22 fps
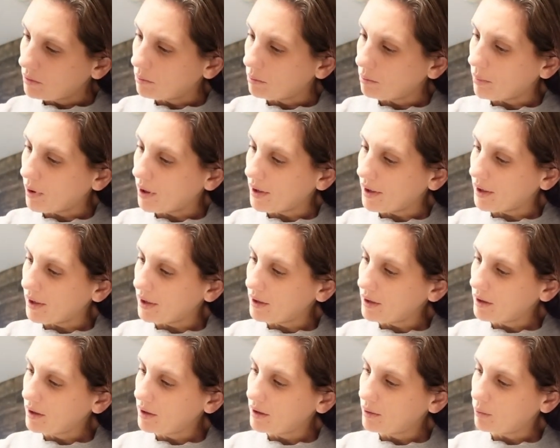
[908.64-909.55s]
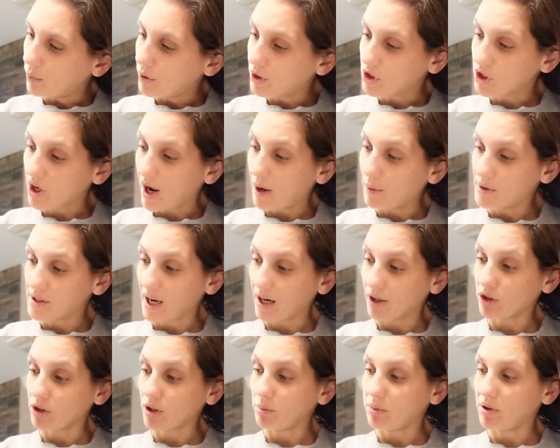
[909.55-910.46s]
but, which I was
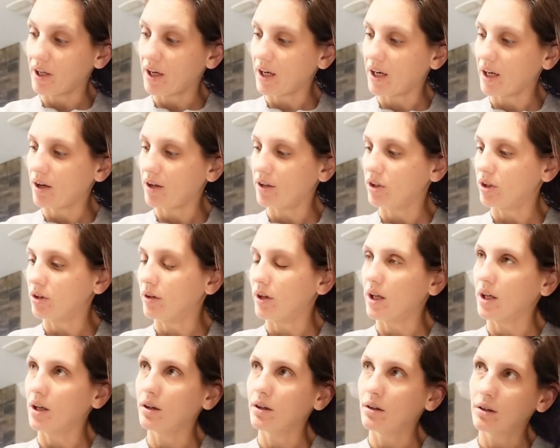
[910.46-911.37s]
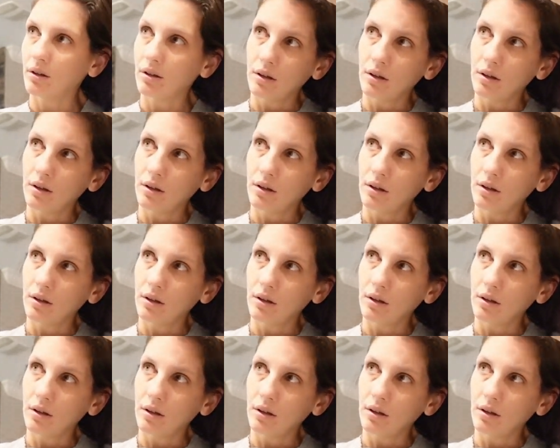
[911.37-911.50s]
actually planning on doing.